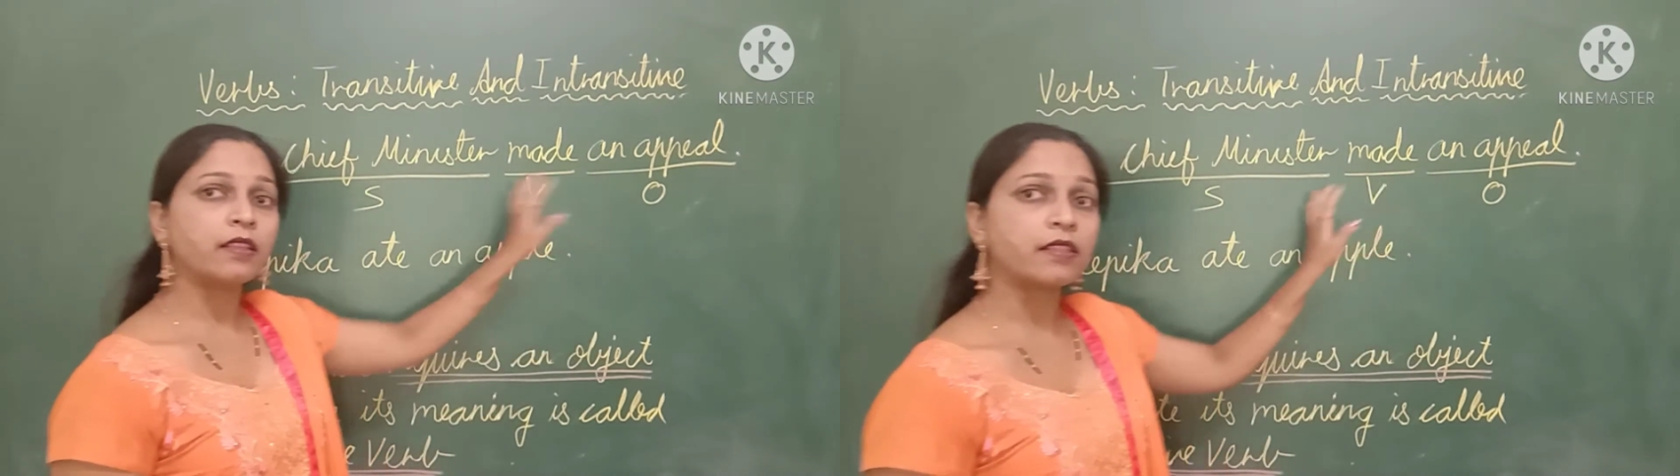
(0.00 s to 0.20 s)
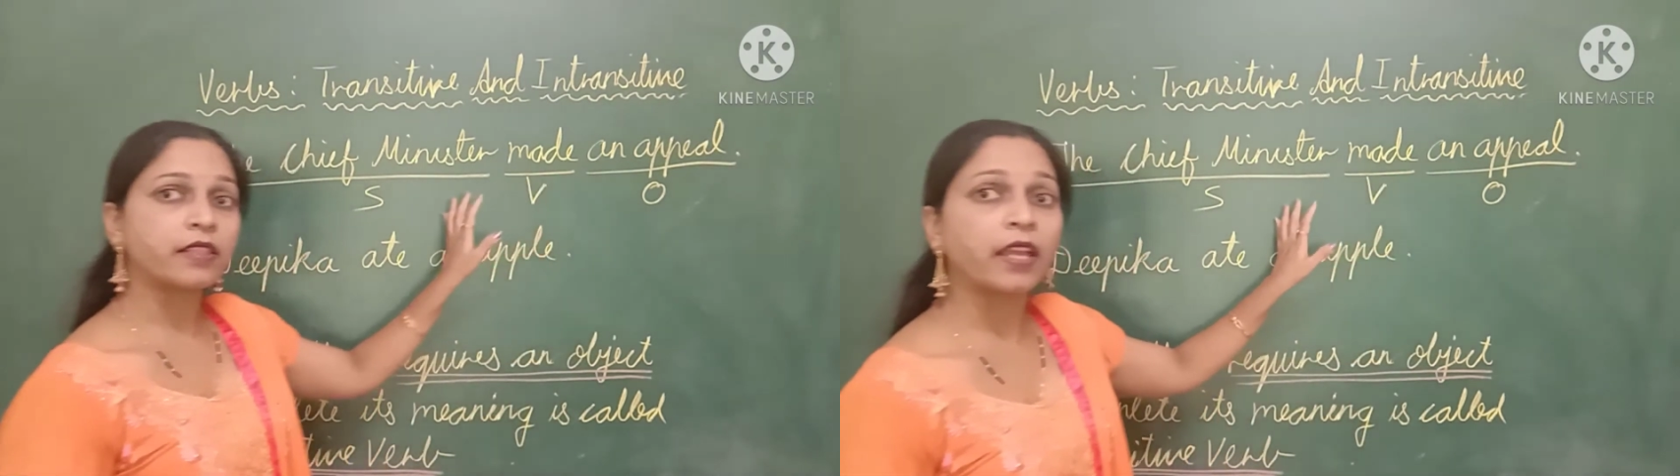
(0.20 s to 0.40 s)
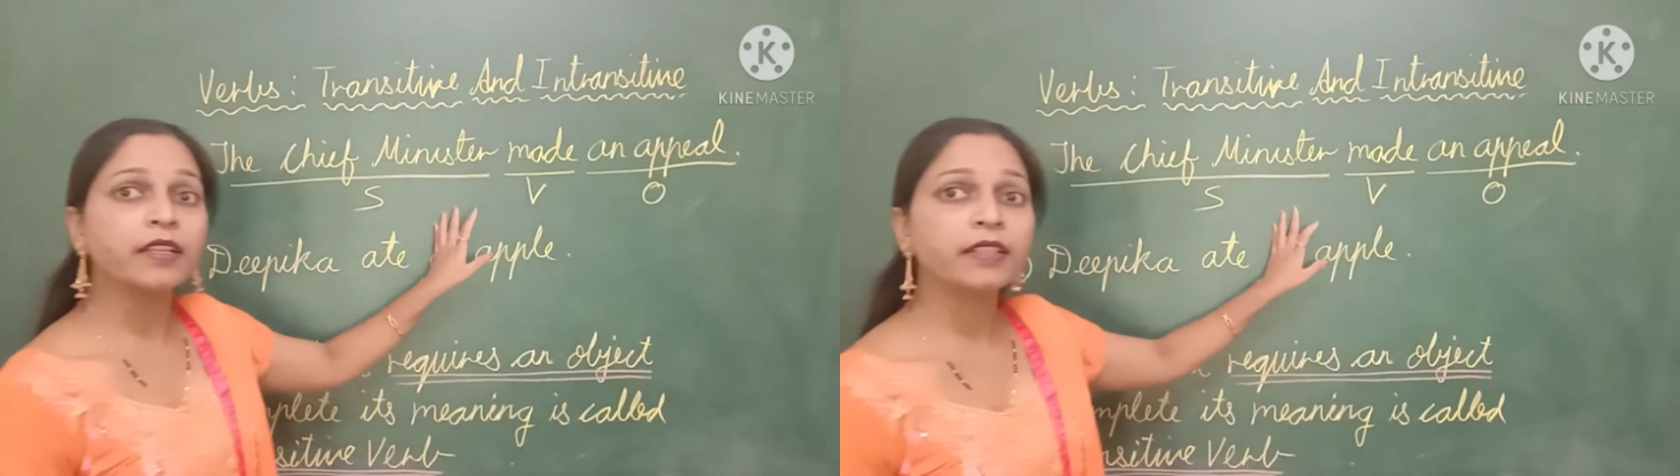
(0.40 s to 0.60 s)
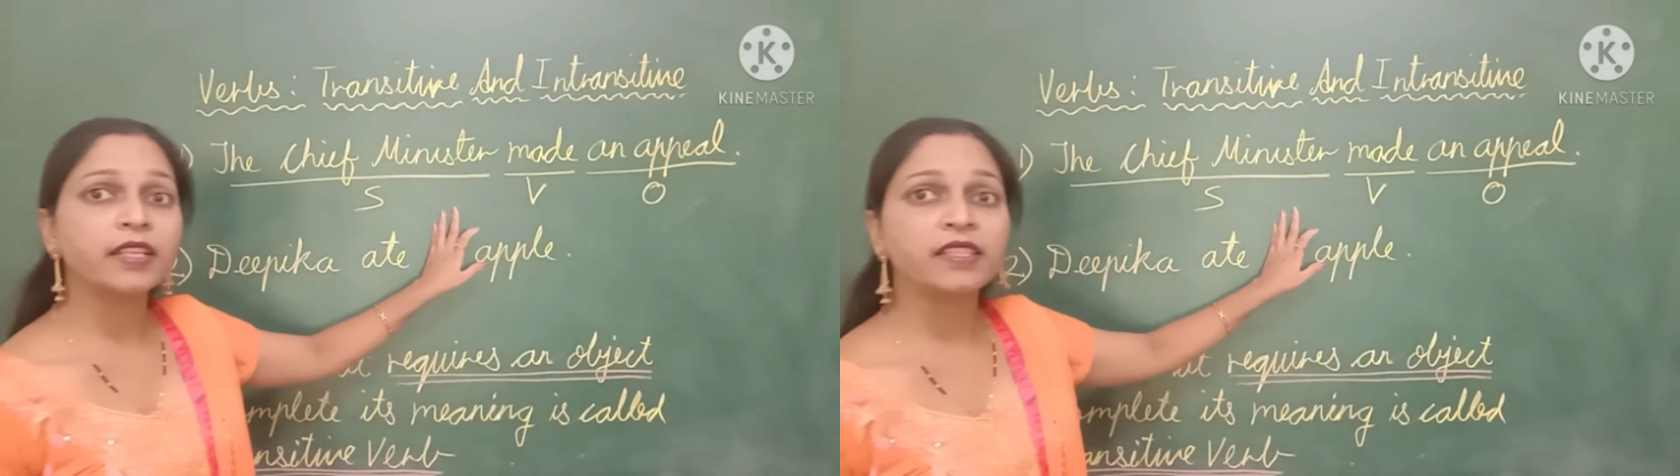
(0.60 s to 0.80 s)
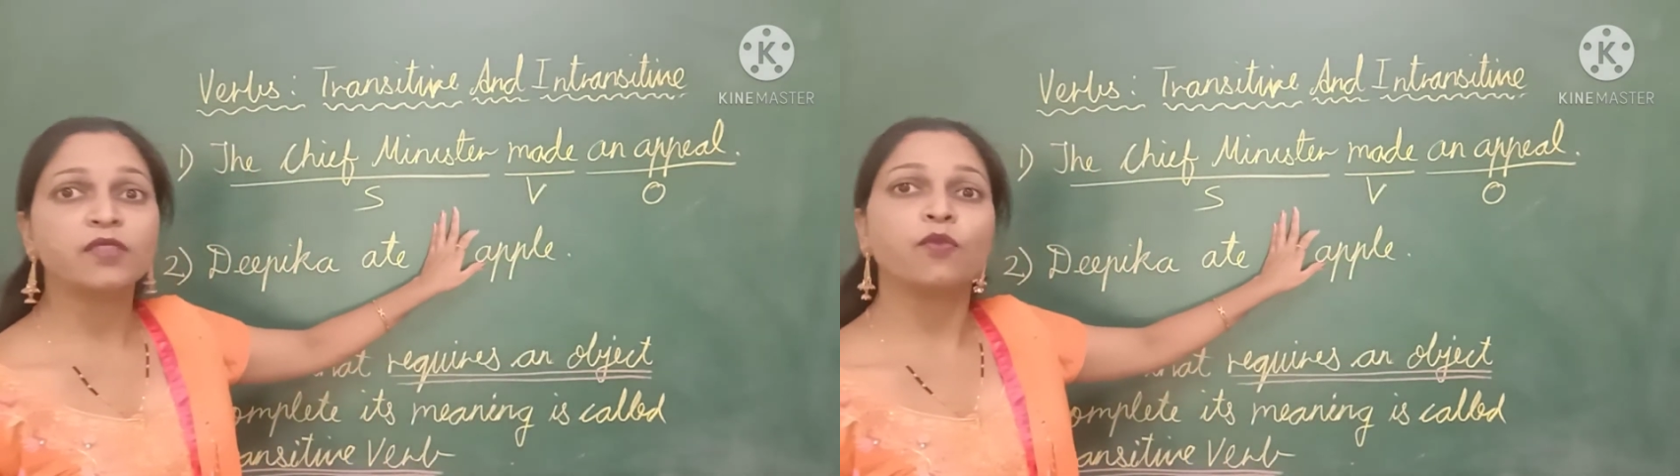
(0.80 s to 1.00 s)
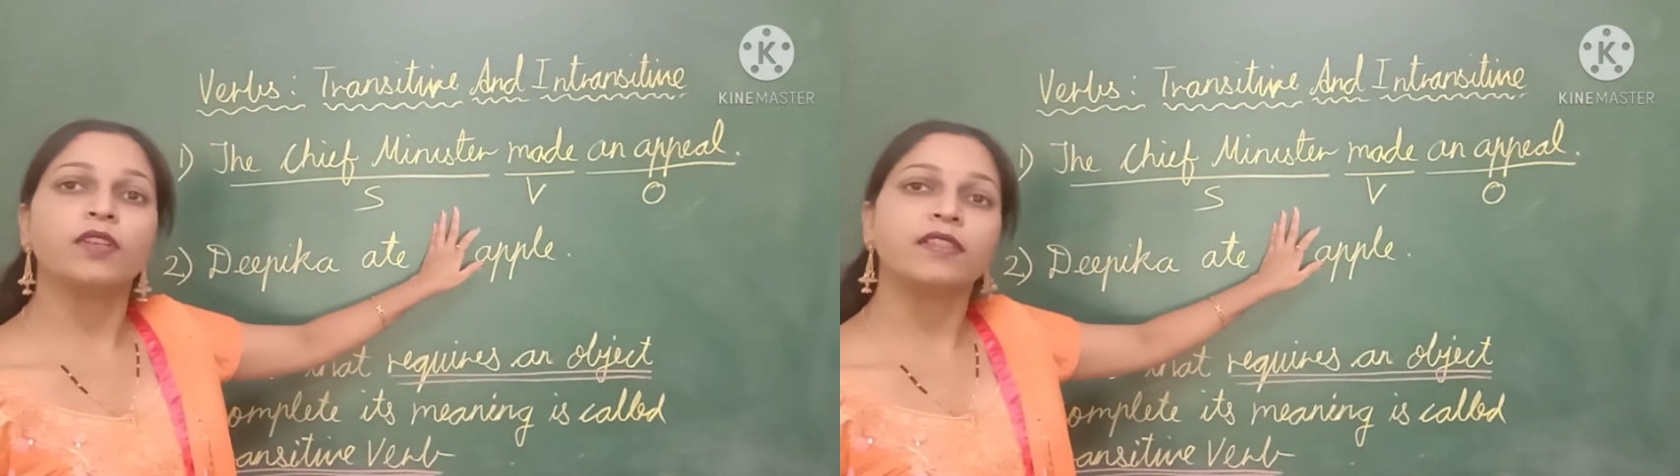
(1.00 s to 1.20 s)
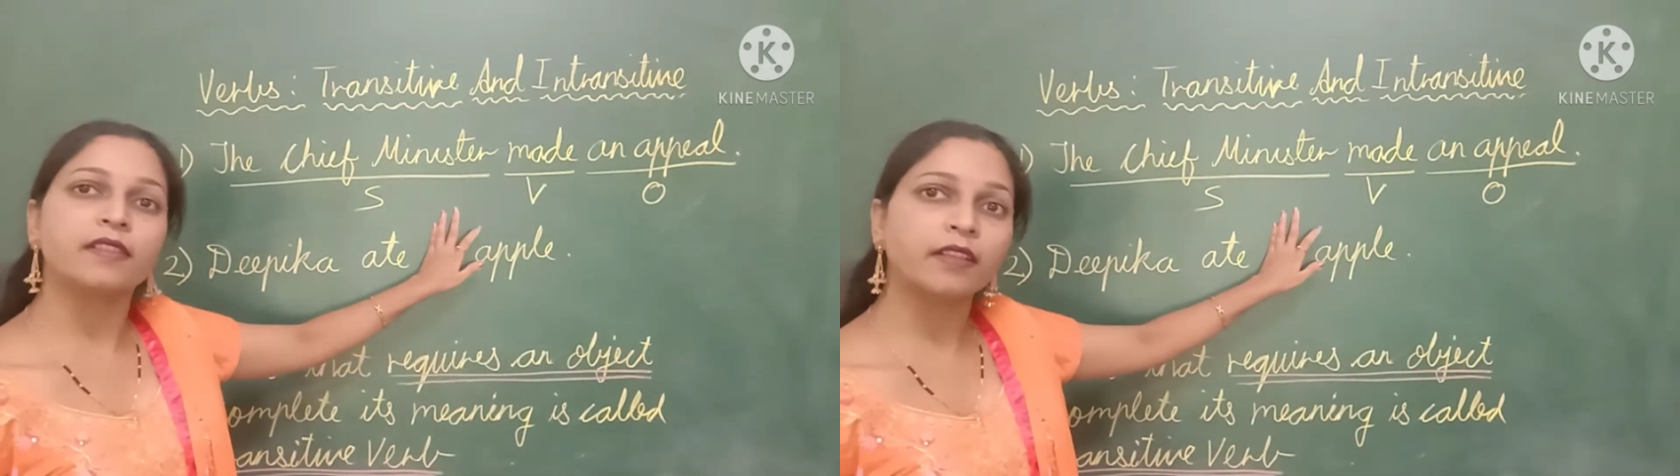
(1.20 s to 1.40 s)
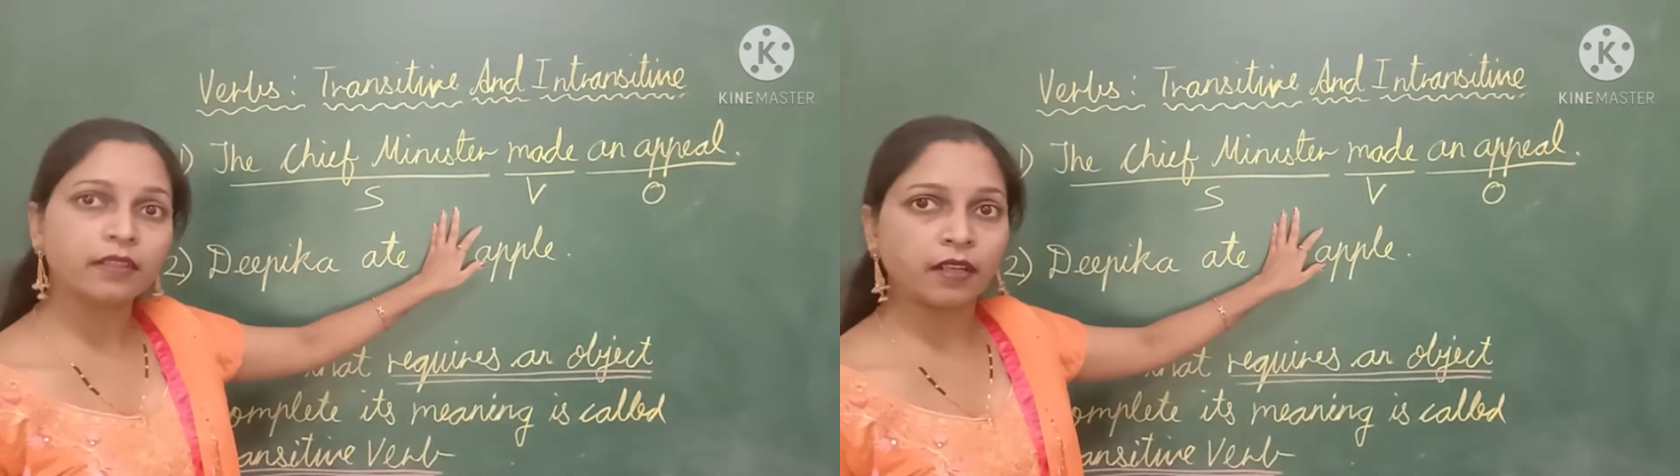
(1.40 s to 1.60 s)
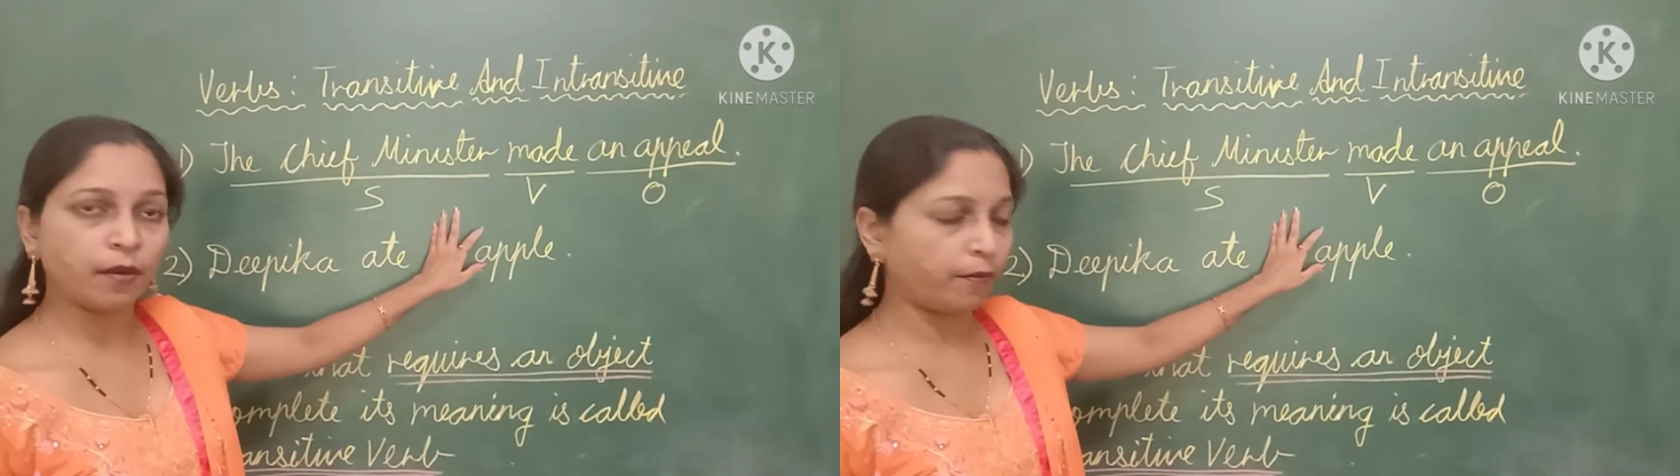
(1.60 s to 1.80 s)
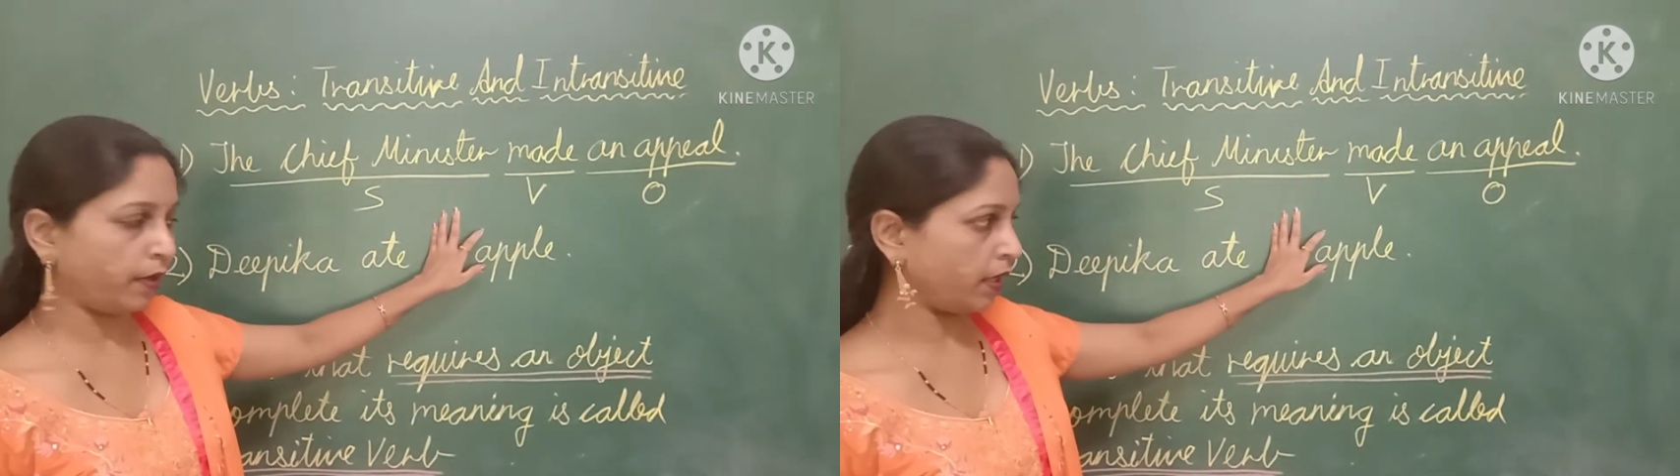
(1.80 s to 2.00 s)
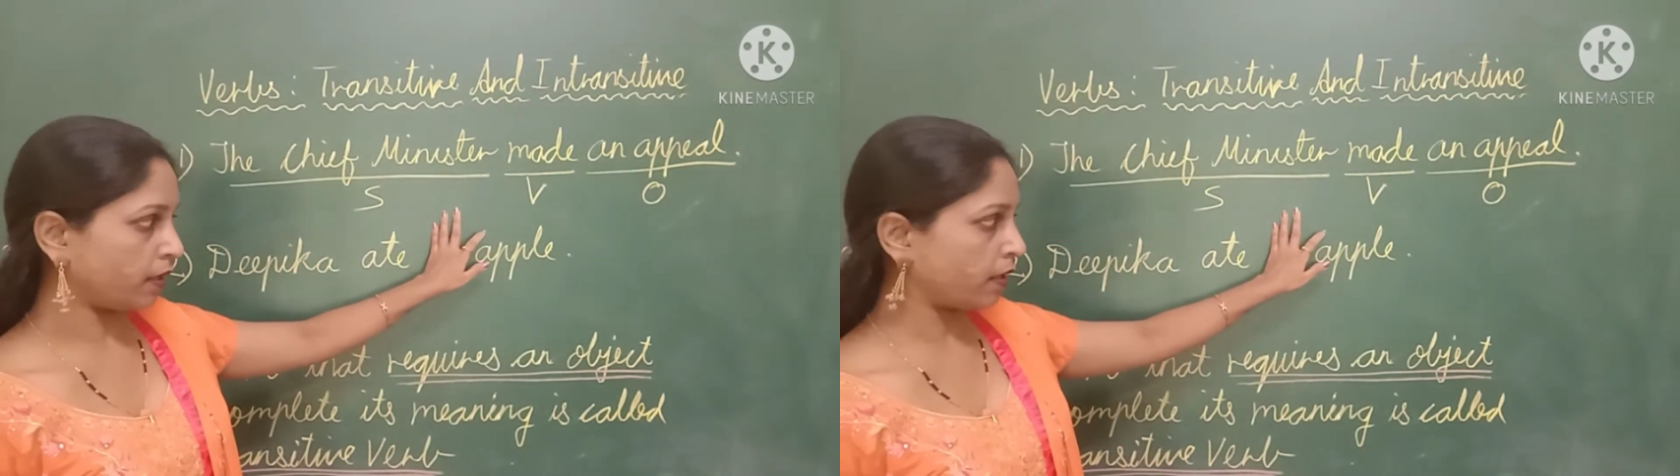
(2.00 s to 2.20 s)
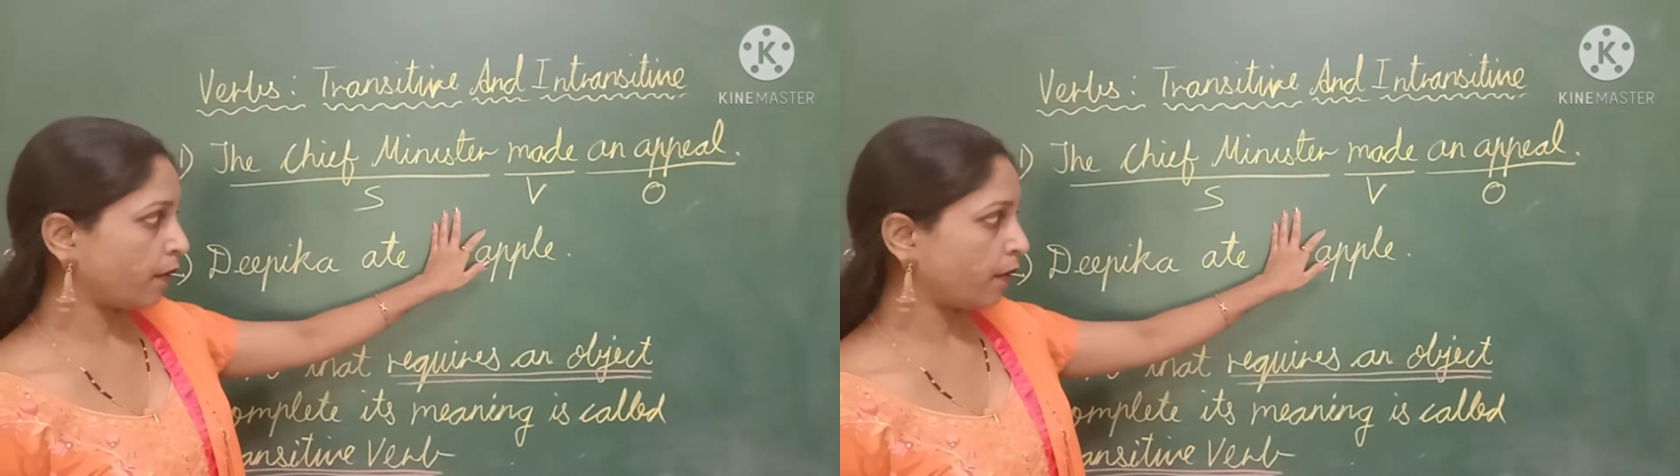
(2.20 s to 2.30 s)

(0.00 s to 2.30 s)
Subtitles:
the sentence was incomplete.